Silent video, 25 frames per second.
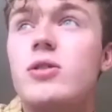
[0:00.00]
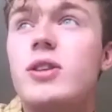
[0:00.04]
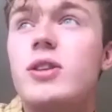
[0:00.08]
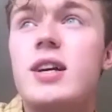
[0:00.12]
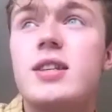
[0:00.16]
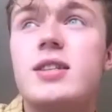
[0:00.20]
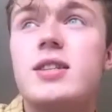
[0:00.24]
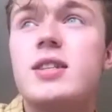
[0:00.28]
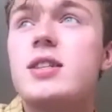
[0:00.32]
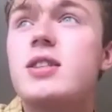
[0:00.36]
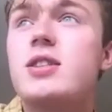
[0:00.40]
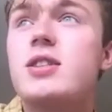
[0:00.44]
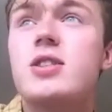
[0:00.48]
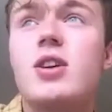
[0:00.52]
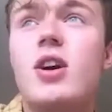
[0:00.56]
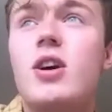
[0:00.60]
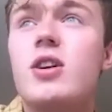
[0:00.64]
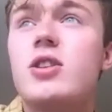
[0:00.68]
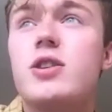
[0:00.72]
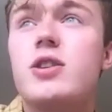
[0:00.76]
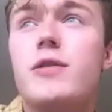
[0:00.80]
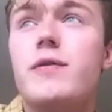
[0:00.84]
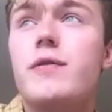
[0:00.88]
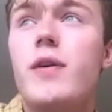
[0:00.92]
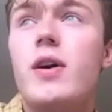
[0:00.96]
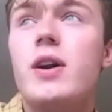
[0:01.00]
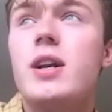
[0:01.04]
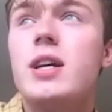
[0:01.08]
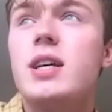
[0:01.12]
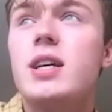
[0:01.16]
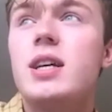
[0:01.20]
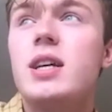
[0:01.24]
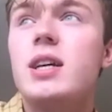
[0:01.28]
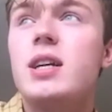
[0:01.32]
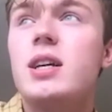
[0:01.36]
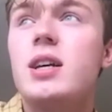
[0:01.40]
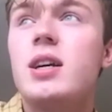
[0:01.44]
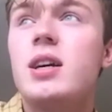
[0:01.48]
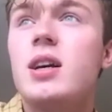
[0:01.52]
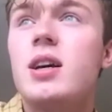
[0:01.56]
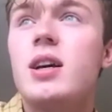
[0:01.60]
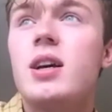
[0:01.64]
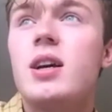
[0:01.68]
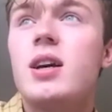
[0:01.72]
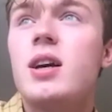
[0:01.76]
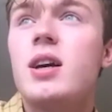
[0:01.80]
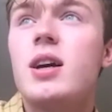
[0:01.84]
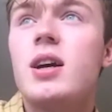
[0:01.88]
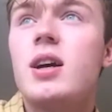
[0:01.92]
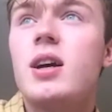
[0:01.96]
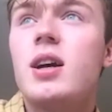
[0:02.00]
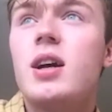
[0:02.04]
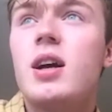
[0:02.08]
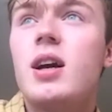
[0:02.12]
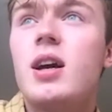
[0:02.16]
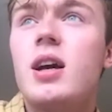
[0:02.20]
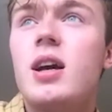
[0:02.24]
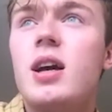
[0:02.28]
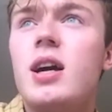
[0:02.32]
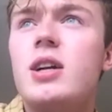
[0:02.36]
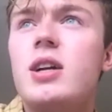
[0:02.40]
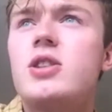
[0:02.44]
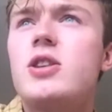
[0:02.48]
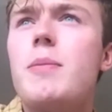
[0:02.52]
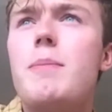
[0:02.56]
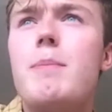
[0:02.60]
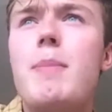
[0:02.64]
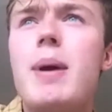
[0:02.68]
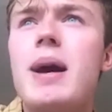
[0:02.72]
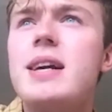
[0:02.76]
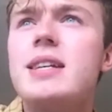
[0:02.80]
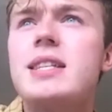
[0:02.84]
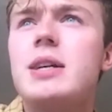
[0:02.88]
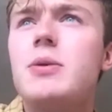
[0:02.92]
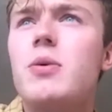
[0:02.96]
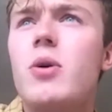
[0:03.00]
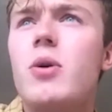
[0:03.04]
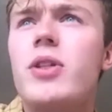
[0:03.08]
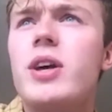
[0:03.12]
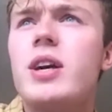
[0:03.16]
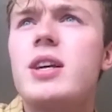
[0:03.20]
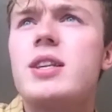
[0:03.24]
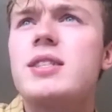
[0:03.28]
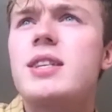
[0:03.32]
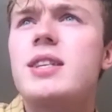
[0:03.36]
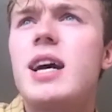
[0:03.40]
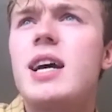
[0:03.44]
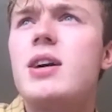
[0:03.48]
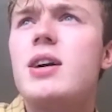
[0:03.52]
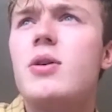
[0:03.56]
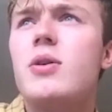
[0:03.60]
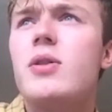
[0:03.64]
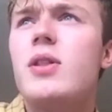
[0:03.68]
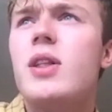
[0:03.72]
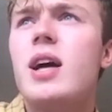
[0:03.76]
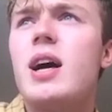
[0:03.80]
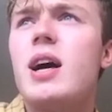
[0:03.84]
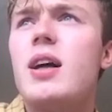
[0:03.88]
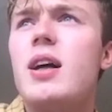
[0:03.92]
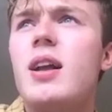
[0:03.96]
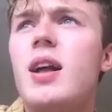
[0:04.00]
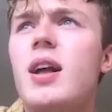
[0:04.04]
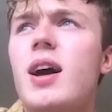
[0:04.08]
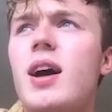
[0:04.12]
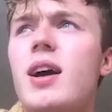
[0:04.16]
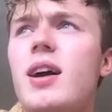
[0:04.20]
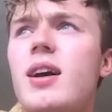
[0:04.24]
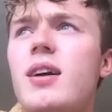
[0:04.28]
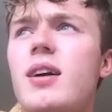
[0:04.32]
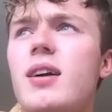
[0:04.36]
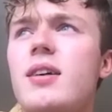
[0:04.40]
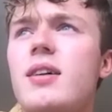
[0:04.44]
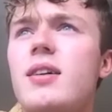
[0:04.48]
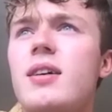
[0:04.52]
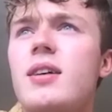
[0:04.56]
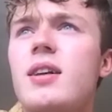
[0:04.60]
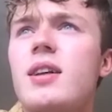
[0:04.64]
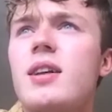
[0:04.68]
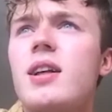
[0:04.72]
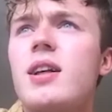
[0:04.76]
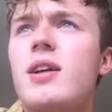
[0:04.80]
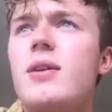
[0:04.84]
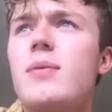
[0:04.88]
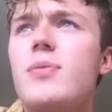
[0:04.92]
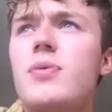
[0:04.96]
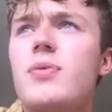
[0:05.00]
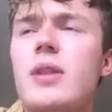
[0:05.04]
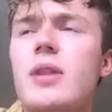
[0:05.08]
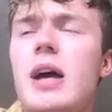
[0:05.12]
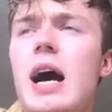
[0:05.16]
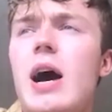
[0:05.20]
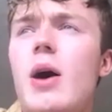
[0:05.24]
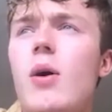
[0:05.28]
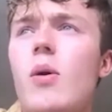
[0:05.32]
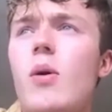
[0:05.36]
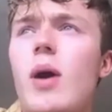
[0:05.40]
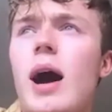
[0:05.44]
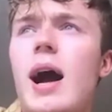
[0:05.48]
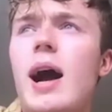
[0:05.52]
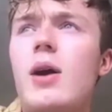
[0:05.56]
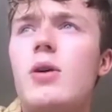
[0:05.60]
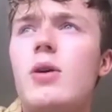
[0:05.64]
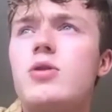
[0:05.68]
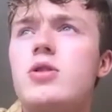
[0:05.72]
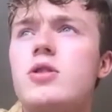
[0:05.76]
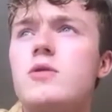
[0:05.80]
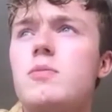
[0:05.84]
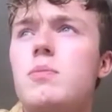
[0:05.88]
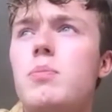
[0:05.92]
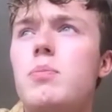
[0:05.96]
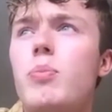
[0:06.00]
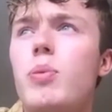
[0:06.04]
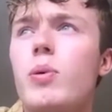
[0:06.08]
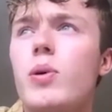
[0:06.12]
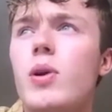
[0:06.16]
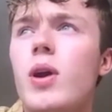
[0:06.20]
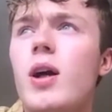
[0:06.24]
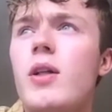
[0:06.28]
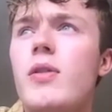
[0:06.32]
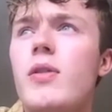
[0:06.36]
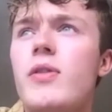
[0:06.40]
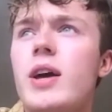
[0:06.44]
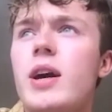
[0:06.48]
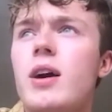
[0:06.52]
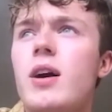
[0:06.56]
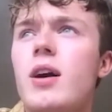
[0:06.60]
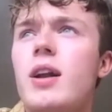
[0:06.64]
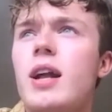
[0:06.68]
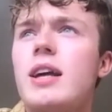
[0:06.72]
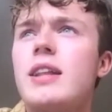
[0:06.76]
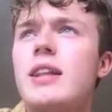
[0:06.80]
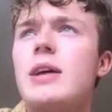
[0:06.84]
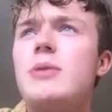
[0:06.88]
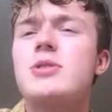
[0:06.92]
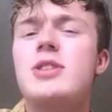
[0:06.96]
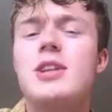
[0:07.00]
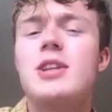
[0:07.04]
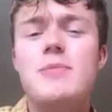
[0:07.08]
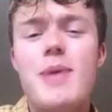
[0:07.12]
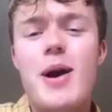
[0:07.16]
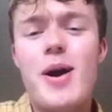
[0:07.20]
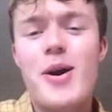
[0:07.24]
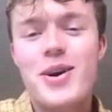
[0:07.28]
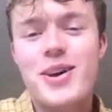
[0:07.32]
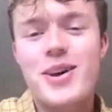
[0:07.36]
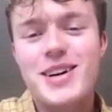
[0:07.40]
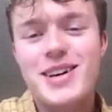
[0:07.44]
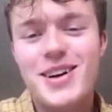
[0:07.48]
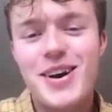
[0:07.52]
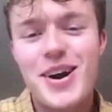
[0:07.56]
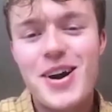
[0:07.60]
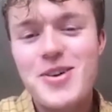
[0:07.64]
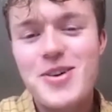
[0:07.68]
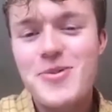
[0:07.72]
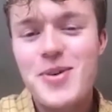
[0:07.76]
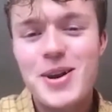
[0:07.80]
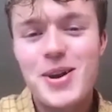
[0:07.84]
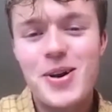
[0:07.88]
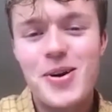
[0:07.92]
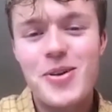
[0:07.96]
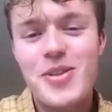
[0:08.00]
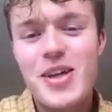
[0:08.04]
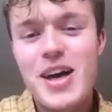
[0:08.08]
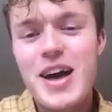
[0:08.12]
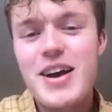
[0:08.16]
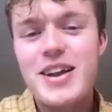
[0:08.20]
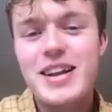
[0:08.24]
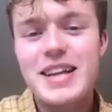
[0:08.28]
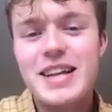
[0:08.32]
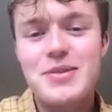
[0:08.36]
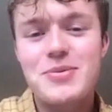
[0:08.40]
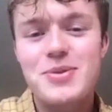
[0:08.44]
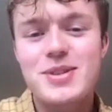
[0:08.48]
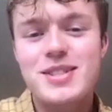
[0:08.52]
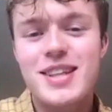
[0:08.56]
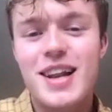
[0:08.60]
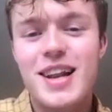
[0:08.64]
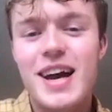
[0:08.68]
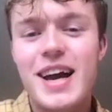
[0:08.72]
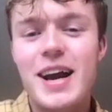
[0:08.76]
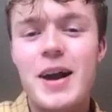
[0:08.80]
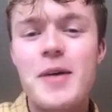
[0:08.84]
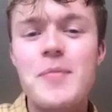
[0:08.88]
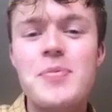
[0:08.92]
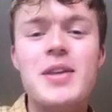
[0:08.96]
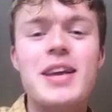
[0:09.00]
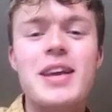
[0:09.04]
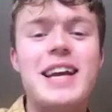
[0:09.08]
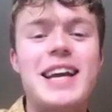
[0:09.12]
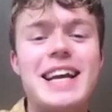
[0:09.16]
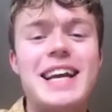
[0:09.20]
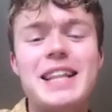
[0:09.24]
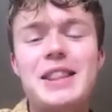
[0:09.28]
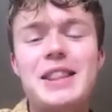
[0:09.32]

That's such a funny... It's amazing what they say on there, like how just blunt they are. Like there was an American guy who went on there and he was like, in